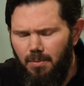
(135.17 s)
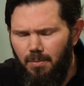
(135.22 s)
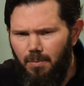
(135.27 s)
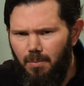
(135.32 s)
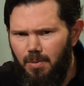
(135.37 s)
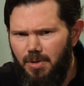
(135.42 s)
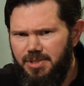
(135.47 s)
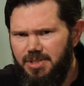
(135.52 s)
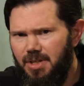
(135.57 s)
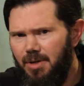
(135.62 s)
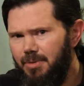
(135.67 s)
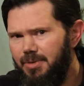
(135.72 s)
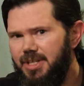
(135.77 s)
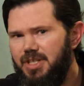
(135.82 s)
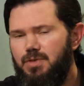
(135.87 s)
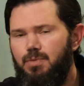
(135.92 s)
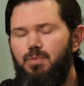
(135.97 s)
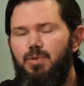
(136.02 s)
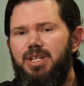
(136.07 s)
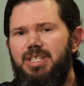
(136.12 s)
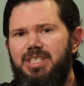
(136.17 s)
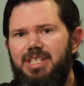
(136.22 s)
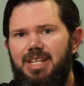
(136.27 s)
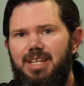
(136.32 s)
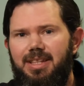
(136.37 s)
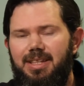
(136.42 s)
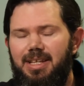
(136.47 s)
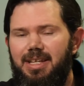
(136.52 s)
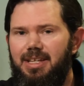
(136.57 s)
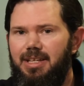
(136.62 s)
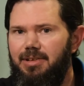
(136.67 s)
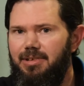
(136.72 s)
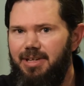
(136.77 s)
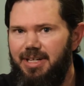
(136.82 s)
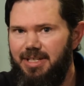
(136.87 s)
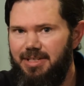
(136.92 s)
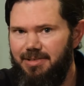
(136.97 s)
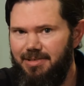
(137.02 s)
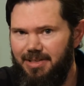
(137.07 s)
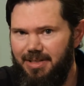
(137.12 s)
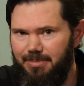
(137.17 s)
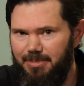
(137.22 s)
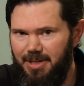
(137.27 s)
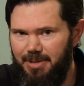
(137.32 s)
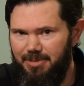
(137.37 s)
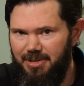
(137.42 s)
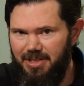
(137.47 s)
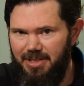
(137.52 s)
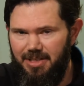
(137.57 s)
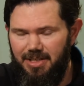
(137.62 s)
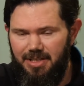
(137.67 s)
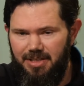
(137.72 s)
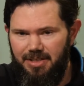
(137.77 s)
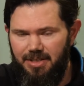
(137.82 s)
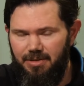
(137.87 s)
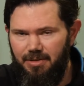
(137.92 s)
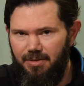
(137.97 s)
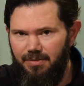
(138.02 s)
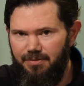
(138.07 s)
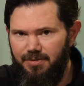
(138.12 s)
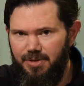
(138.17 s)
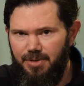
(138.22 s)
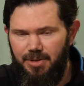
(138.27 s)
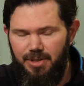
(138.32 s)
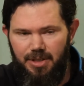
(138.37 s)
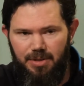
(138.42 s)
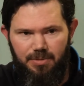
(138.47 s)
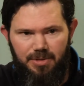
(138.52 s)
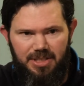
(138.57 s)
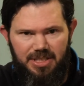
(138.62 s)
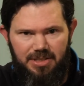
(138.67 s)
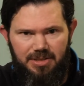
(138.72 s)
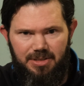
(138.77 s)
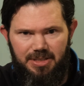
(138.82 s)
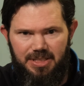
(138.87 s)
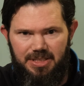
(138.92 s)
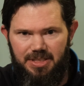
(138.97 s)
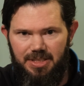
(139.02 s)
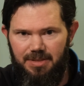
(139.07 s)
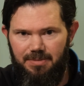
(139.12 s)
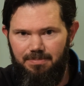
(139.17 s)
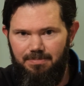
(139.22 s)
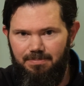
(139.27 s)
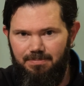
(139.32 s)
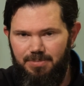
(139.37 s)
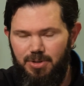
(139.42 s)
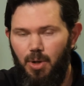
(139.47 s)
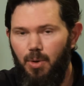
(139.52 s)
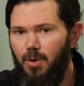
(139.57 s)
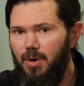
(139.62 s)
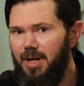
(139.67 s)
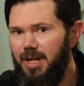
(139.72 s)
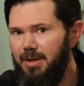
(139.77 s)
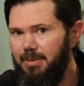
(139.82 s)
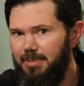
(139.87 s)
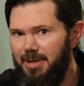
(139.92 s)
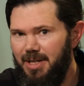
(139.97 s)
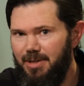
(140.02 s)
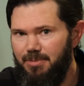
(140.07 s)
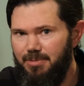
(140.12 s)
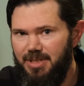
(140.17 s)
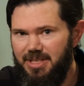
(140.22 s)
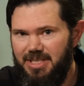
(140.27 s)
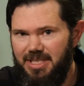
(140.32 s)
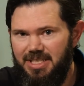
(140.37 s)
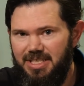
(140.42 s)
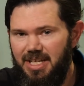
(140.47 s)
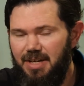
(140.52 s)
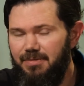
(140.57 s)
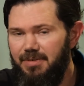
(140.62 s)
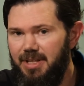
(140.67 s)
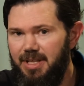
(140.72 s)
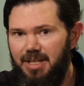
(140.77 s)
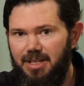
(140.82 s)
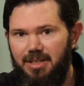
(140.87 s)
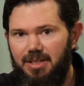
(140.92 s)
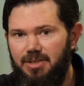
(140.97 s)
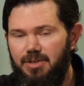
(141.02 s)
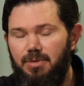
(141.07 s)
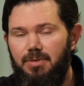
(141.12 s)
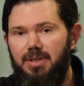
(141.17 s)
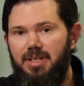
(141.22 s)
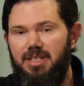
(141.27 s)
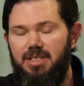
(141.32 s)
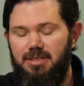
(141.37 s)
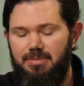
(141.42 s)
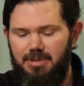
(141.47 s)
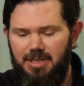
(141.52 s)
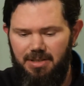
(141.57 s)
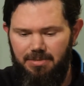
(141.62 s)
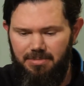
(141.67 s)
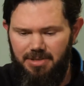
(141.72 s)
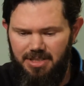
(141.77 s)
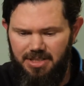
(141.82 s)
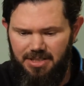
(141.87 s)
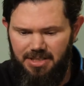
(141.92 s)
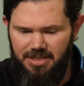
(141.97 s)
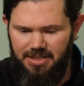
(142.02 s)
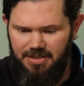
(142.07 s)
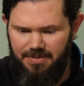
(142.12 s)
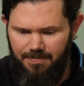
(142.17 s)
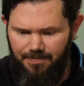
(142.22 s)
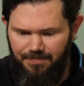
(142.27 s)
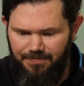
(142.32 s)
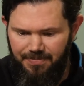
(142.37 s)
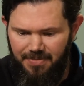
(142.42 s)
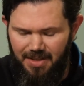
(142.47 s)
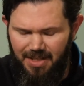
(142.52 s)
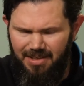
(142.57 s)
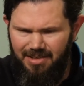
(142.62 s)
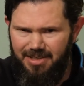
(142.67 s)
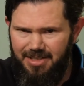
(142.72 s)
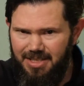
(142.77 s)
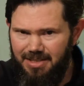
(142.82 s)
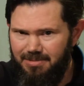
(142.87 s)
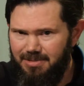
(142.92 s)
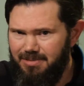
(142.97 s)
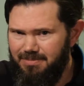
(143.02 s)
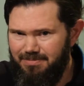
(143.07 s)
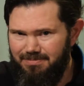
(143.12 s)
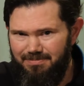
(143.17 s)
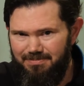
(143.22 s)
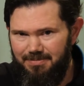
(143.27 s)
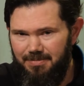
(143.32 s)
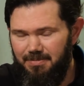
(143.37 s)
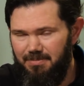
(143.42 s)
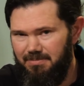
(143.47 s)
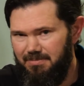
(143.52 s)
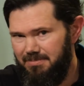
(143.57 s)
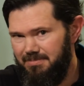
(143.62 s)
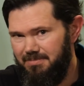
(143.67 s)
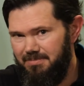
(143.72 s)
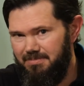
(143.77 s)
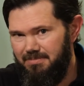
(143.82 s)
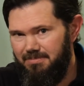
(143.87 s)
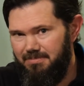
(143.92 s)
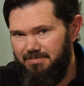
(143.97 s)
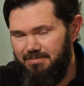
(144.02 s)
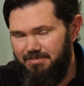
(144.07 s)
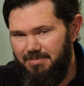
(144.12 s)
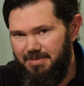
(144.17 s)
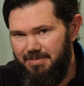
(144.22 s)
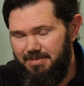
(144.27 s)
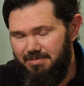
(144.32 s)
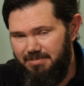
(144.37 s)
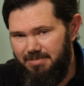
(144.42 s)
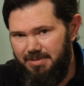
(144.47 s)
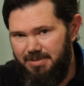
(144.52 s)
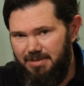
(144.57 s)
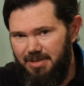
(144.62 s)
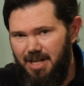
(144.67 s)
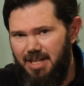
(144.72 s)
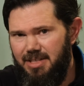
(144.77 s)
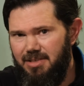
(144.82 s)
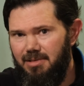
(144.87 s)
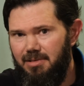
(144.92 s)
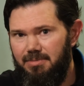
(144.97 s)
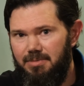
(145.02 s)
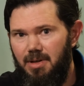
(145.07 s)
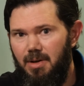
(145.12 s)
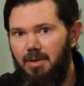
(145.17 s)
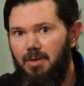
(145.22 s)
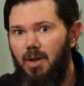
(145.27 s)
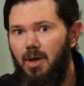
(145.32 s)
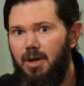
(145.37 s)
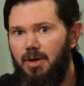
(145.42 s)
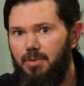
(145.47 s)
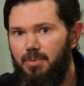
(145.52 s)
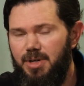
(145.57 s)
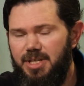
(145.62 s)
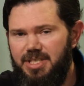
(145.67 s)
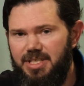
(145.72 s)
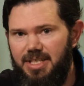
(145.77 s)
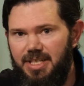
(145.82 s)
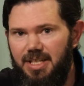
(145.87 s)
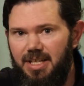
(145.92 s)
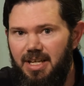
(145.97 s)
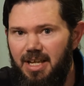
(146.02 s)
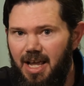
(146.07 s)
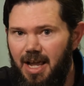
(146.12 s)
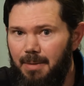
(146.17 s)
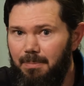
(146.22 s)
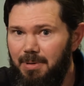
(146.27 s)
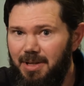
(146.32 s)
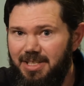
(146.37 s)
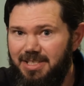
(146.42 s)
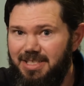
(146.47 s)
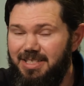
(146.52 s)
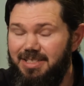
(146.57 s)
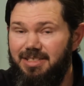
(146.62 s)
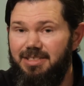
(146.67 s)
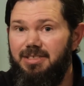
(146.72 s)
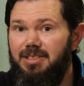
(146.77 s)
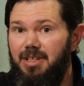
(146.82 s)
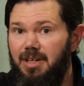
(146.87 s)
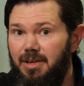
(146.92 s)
what's all this whiskey thing you're into at the moment? You know, you're reviewing whiskies, you're talking about whiskies, everything you're doing is about whiskies. I said, "Well, Gran, I like whiskey, and plus it's